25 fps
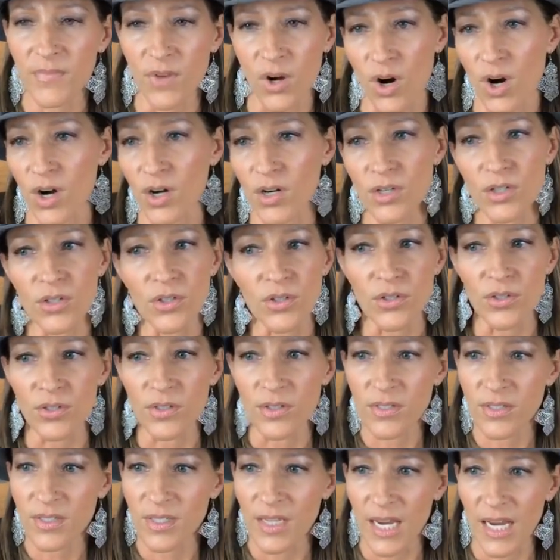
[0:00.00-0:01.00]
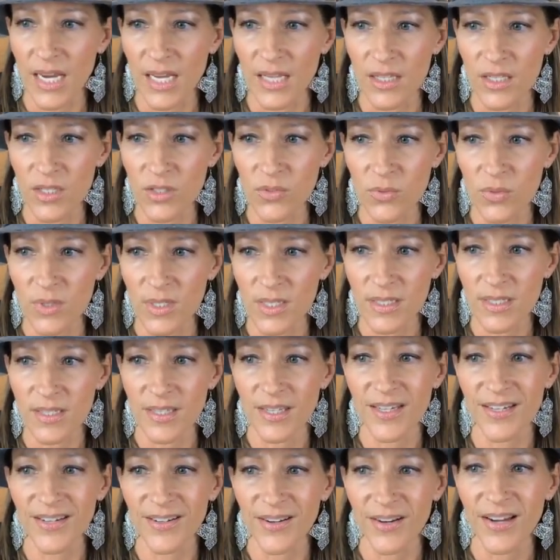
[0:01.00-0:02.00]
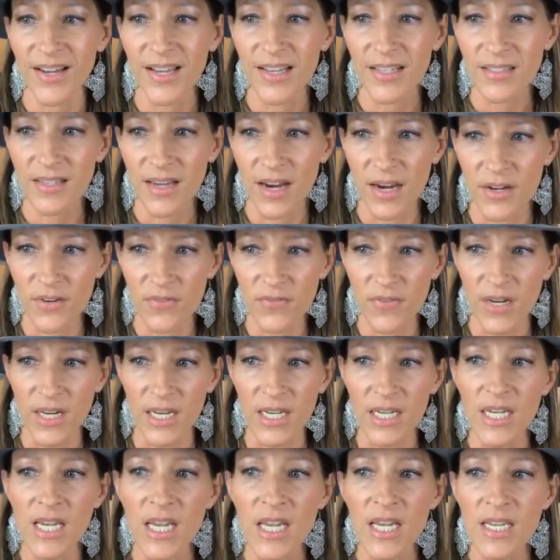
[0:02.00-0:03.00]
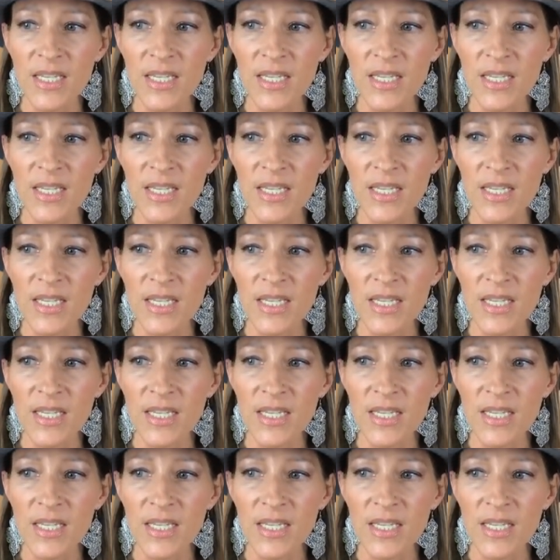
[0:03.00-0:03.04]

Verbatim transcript: articles, and this one's it's kind of funny